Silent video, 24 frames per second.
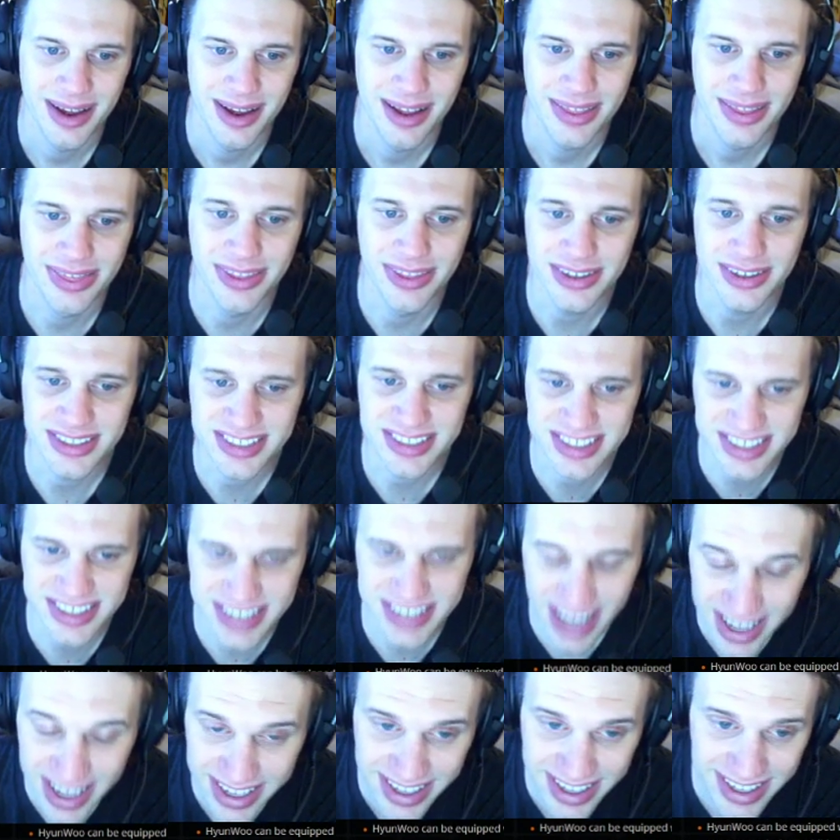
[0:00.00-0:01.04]
The
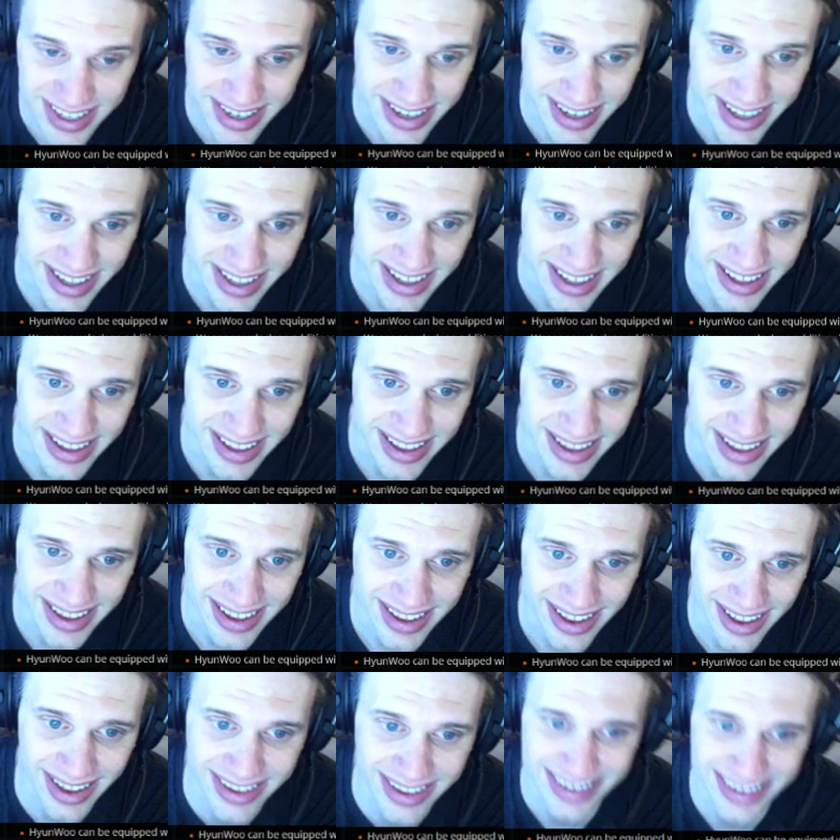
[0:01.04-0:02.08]
second hit
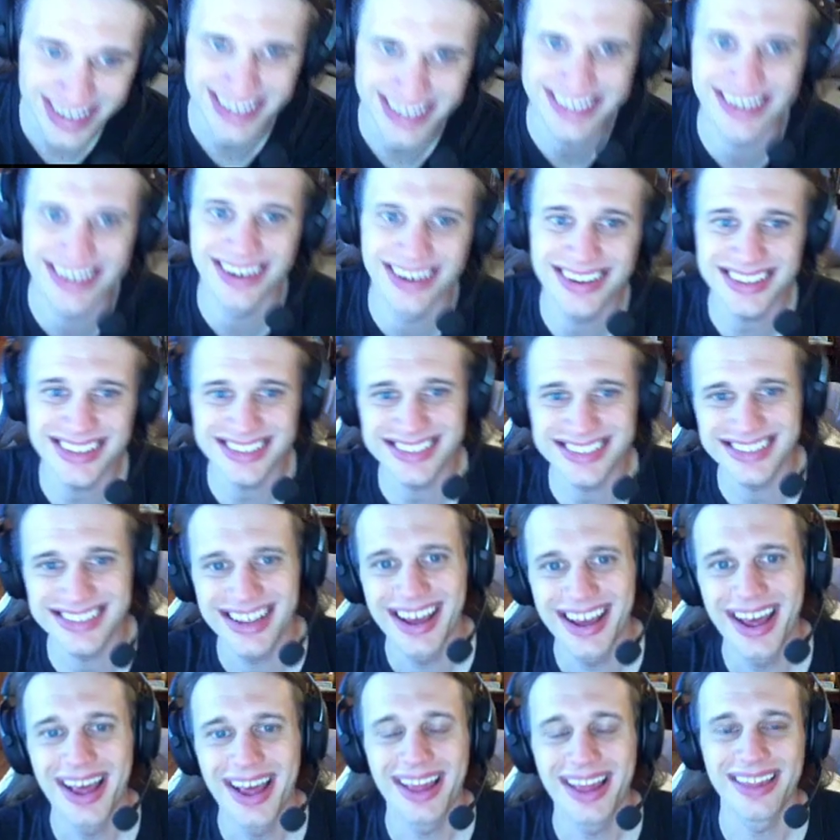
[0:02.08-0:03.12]
does
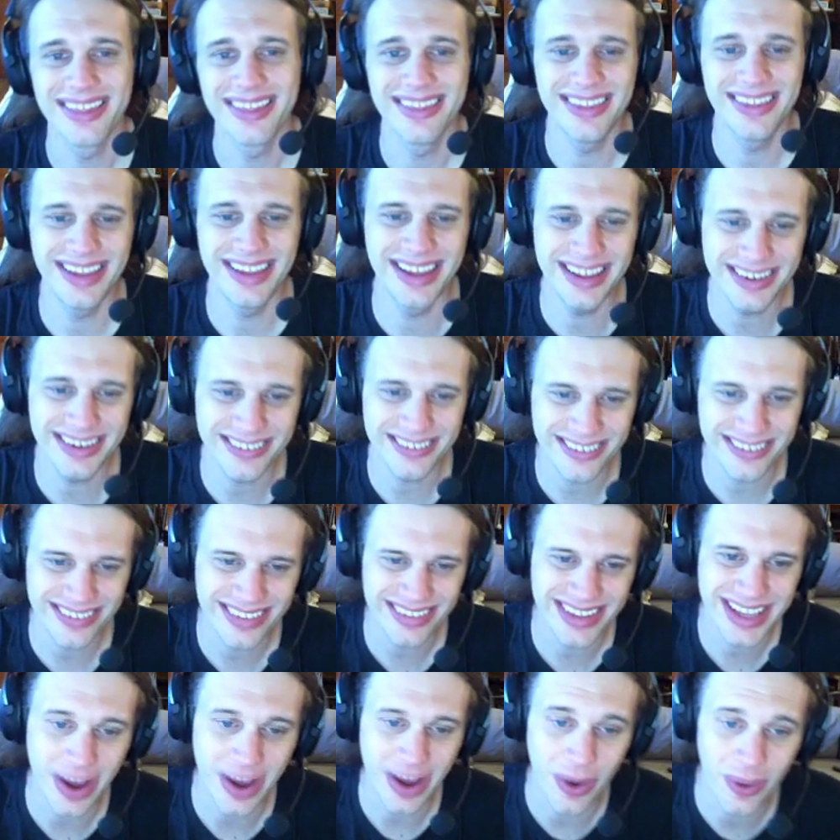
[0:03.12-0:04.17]

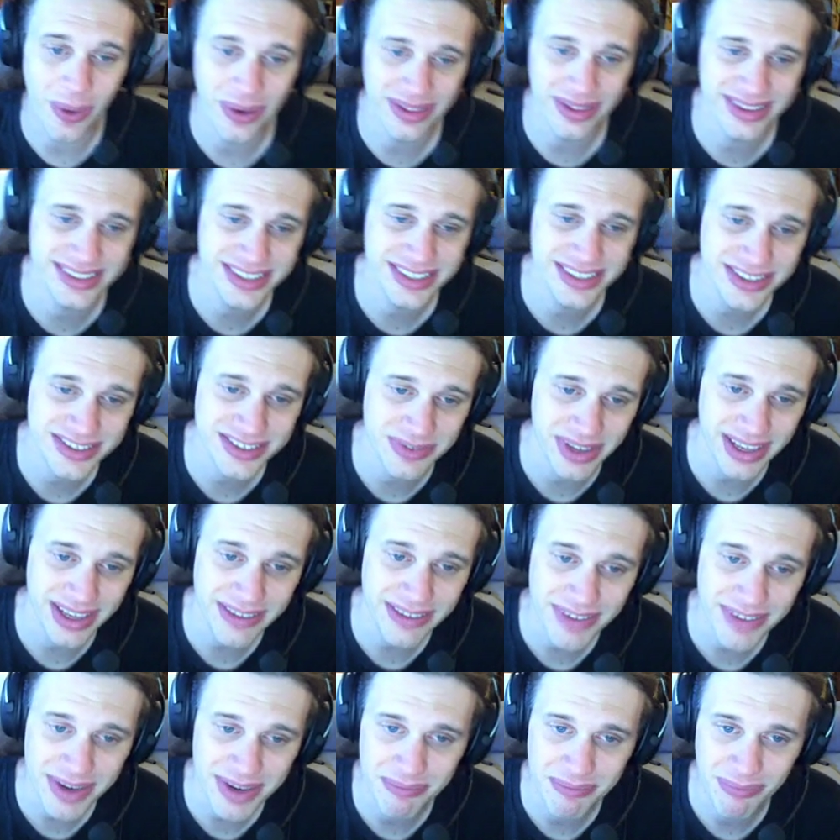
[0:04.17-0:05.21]
it does
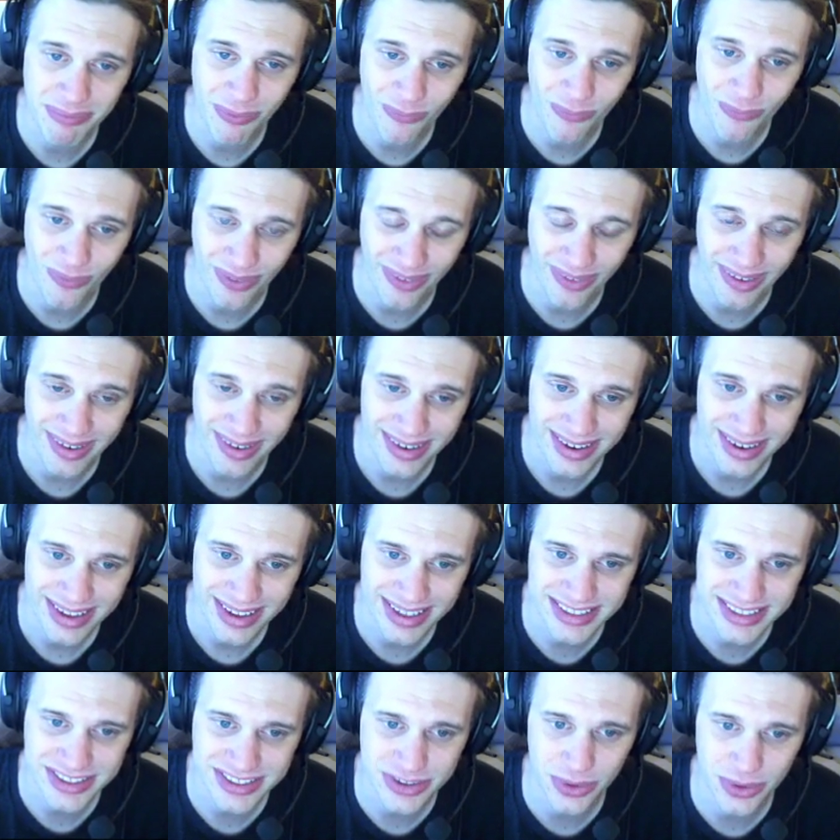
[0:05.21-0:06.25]
even more.
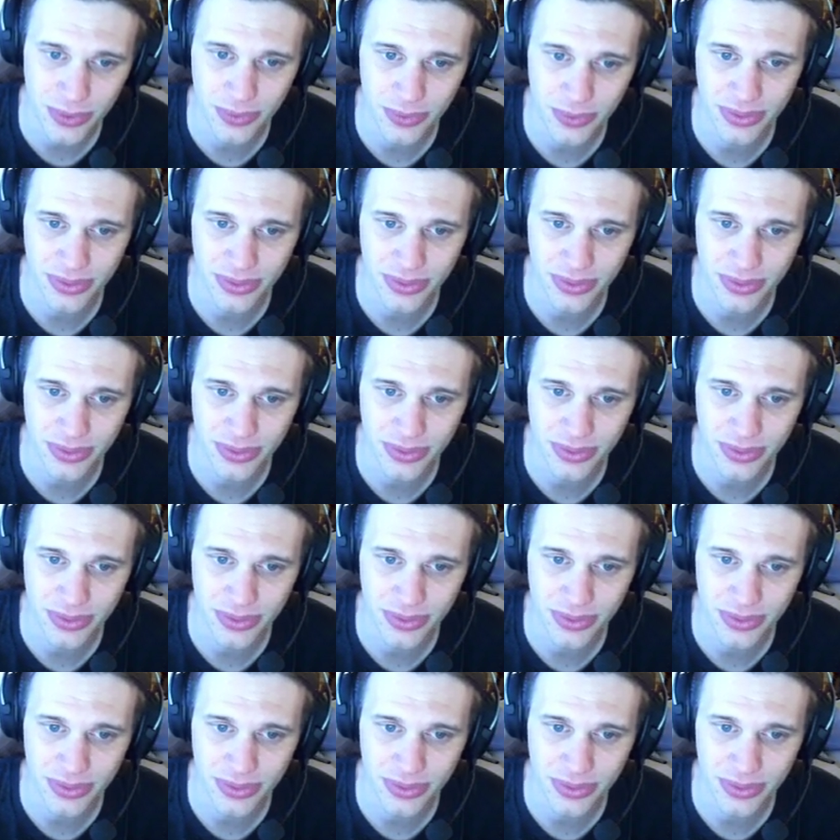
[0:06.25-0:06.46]
So